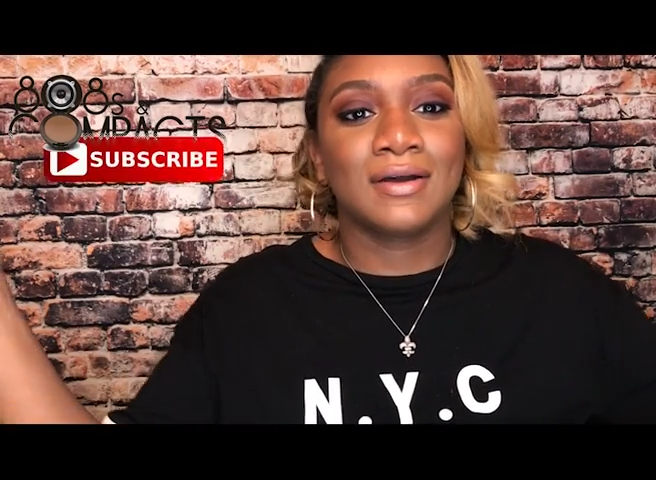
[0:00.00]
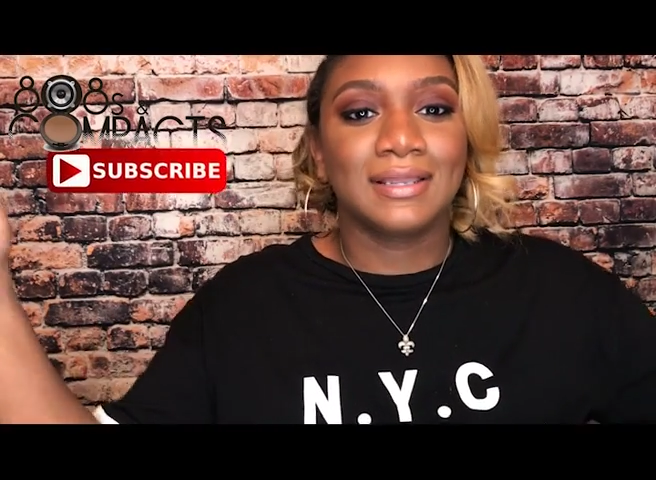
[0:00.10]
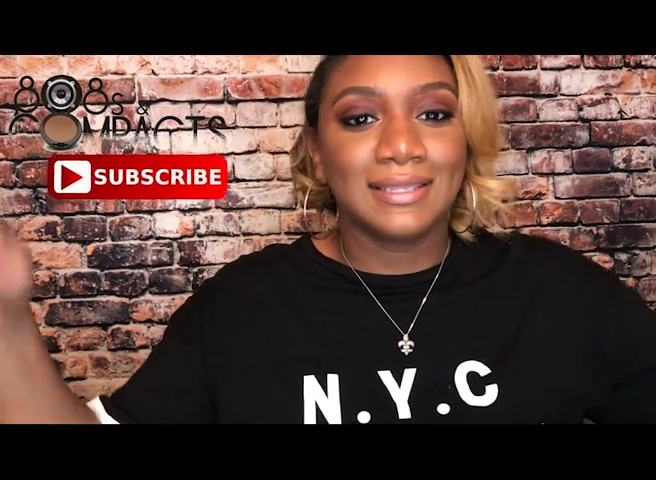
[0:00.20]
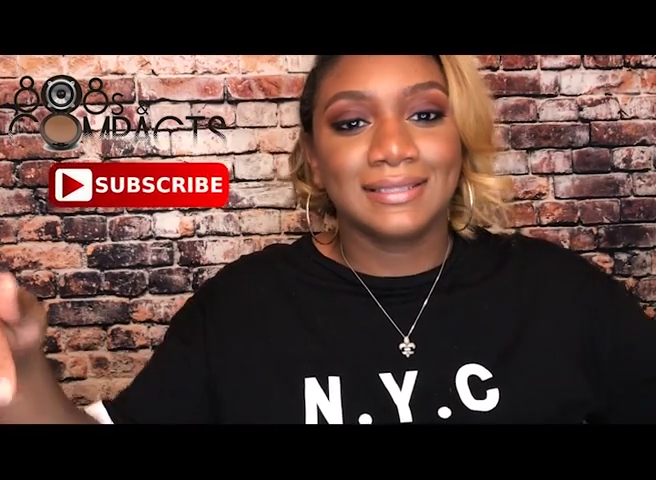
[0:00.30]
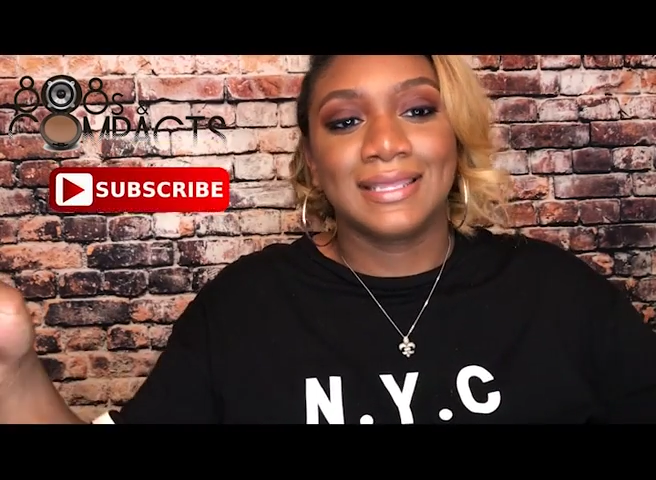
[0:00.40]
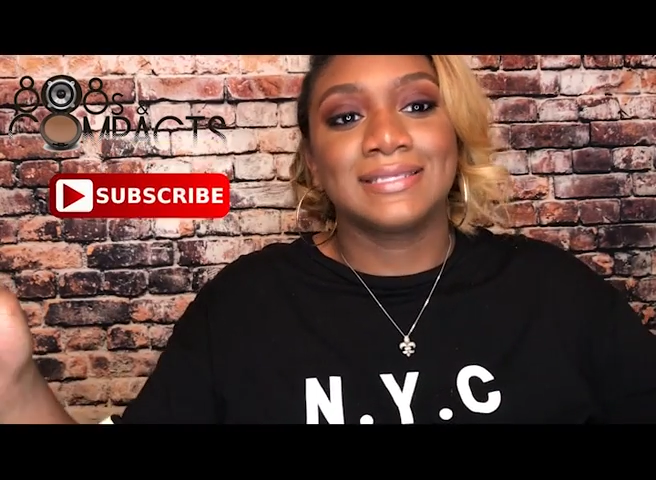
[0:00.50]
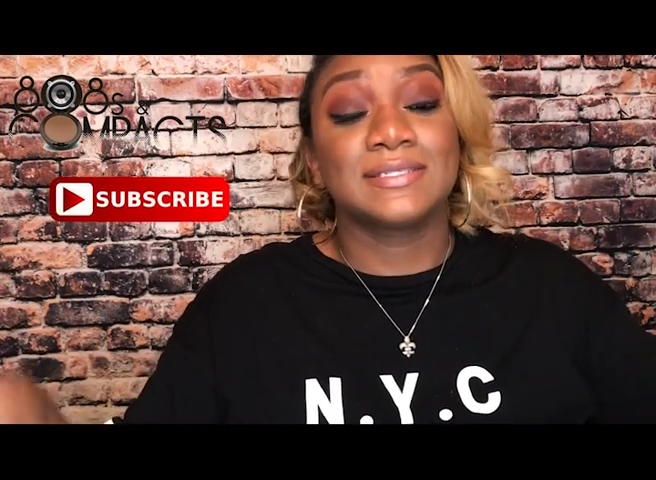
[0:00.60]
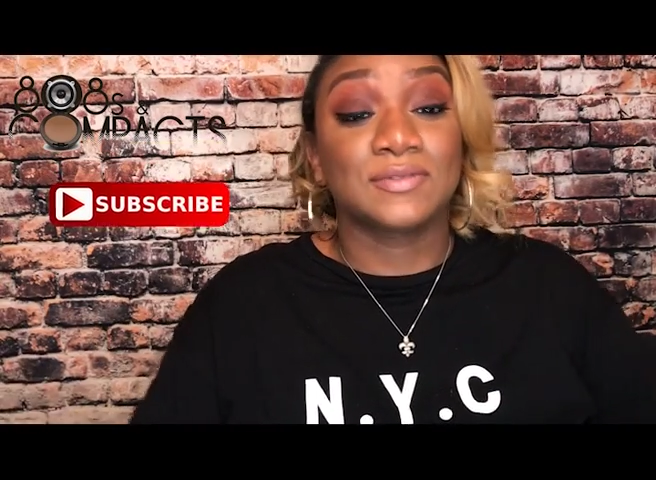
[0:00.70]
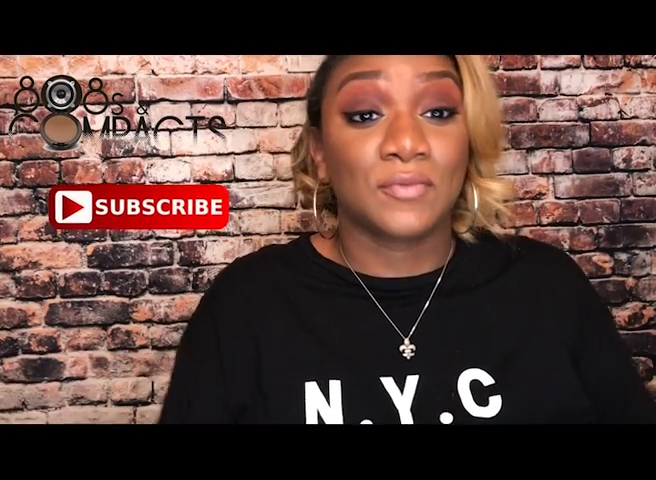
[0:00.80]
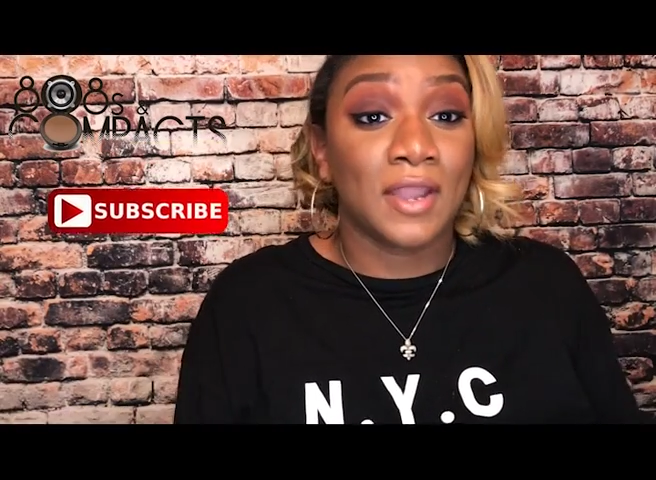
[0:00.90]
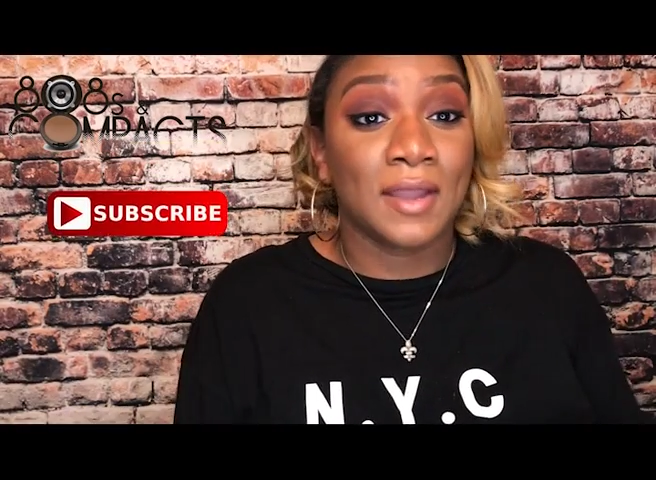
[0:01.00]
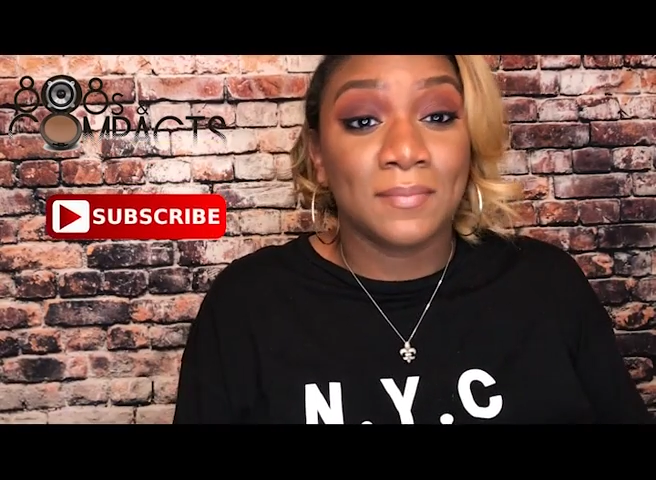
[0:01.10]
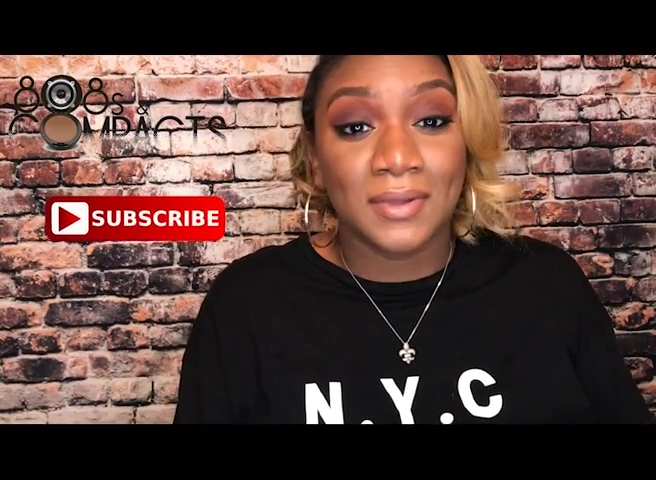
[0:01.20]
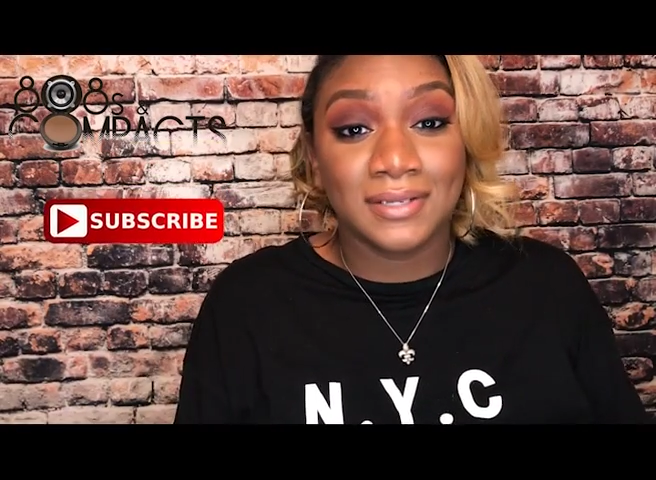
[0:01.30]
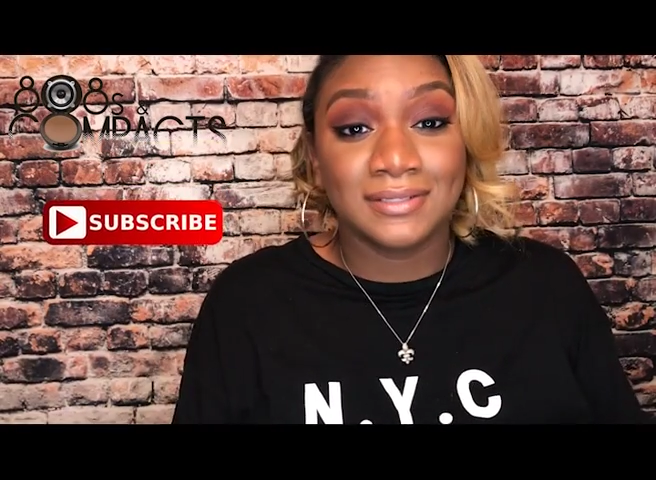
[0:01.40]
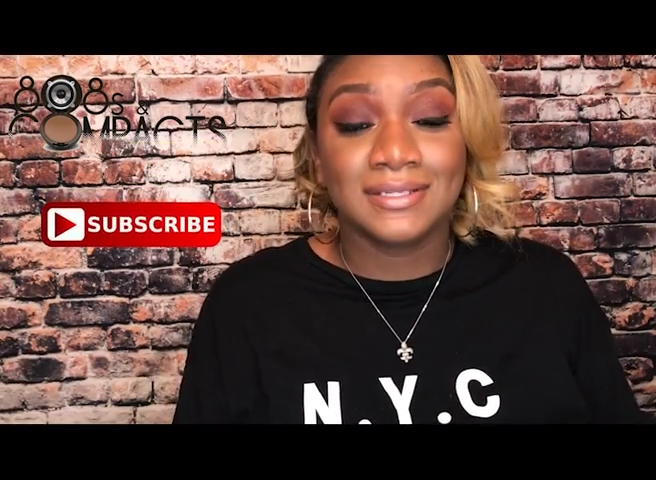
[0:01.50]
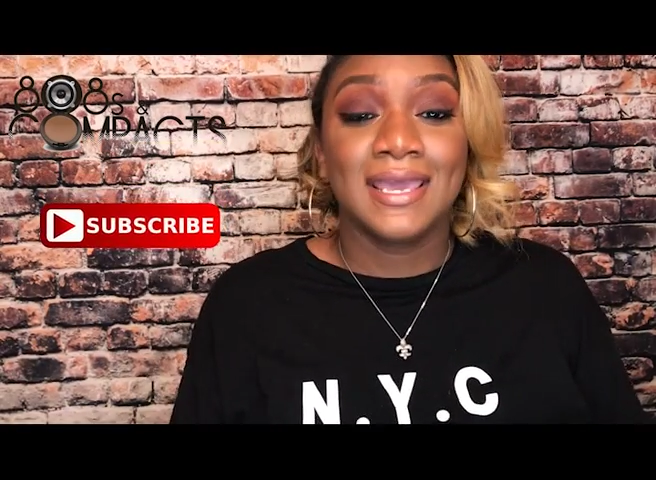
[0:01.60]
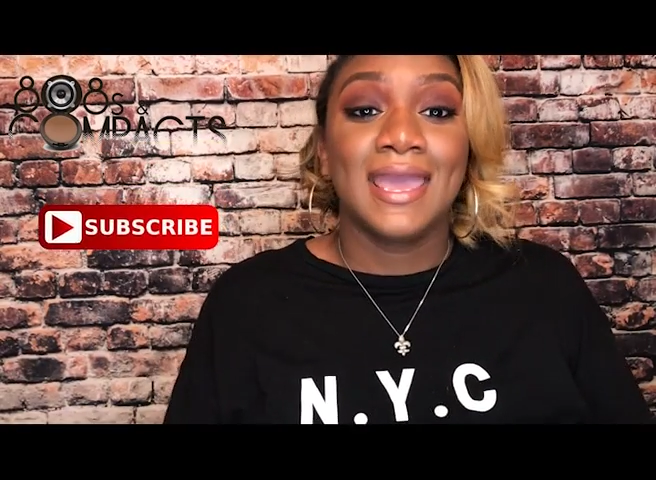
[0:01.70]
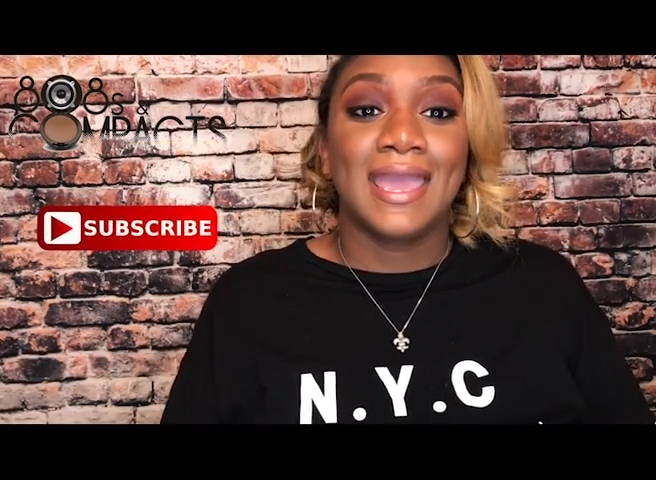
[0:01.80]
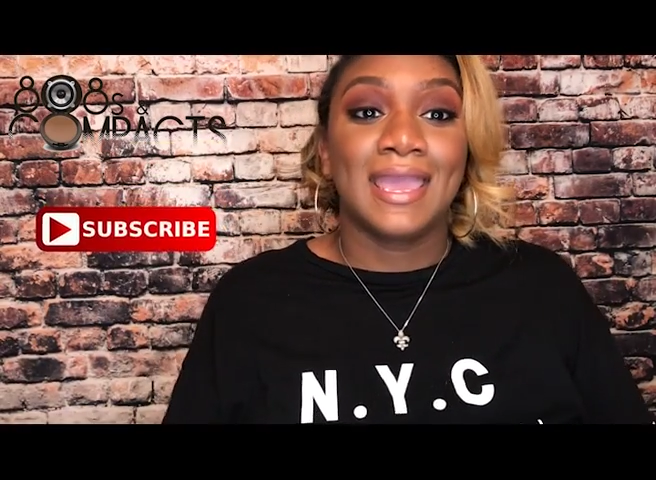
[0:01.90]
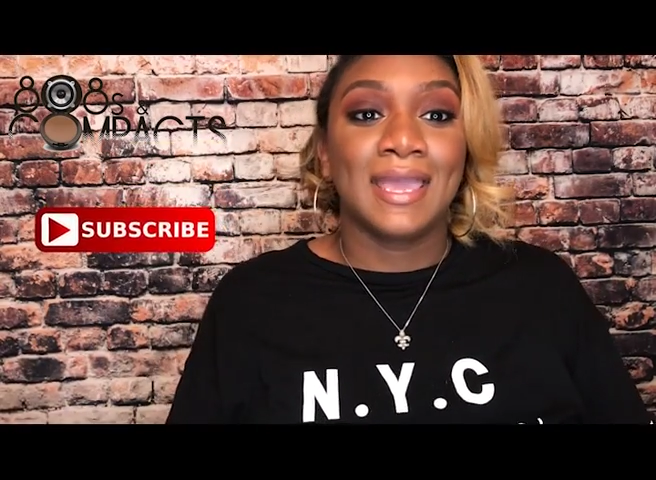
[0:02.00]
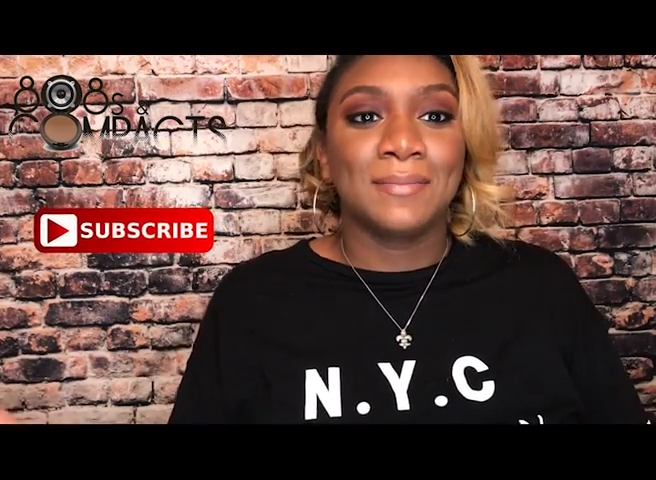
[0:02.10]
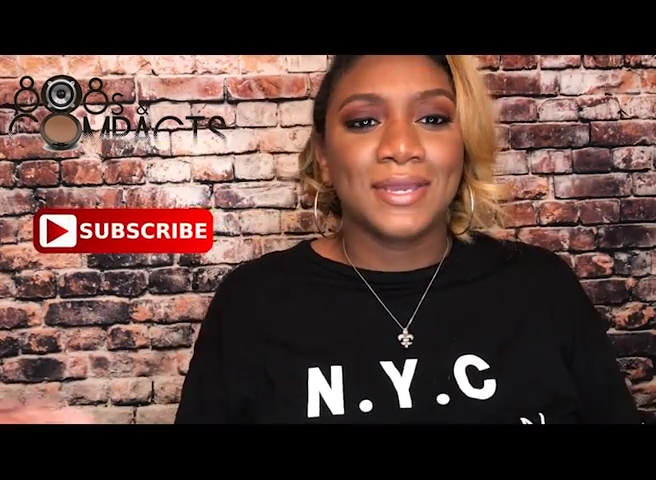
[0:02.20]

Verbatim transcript: click that subscribe button and